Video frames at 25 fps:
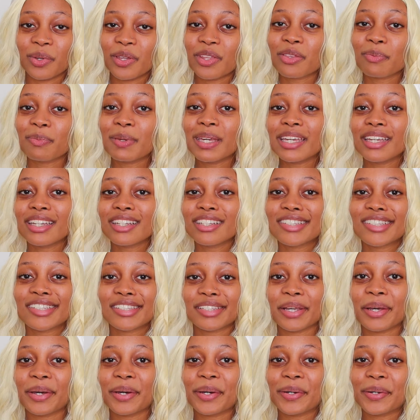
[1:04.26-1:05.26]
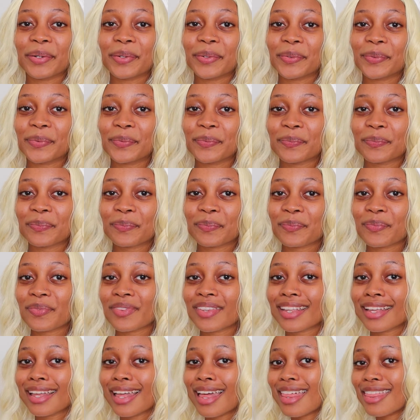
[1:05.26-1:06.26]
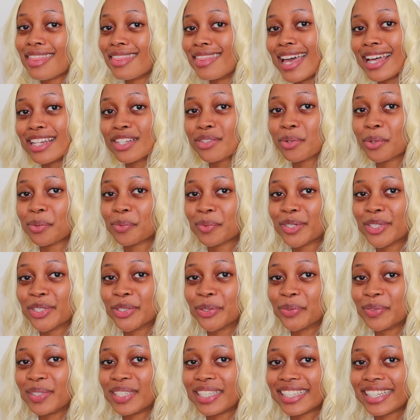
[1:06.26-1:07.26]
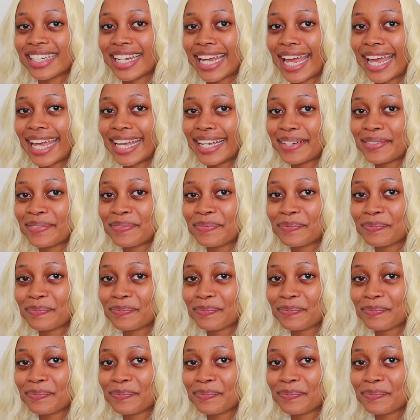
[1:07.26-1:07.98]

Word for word: with me, so that's what we're doing today.